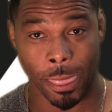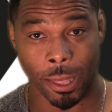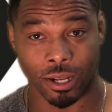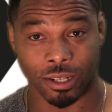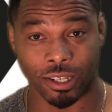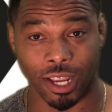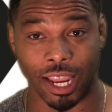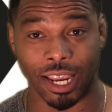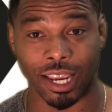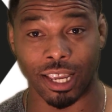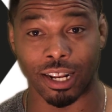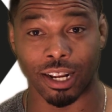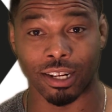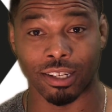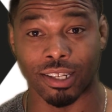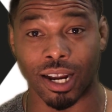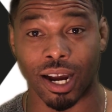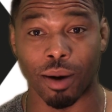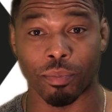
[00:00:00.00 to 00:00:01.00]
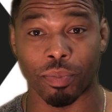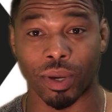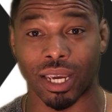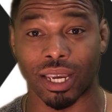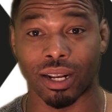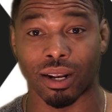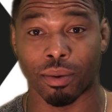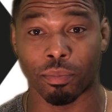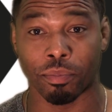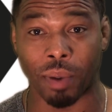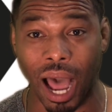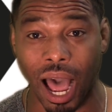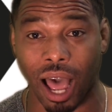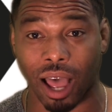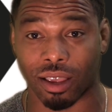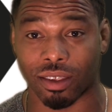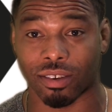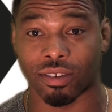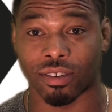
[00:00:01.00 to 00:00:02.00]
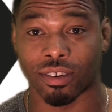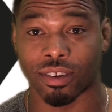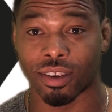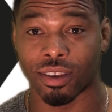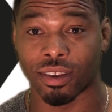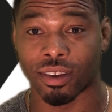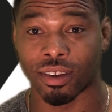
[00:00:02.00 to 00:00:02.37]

Taking a dump in a box.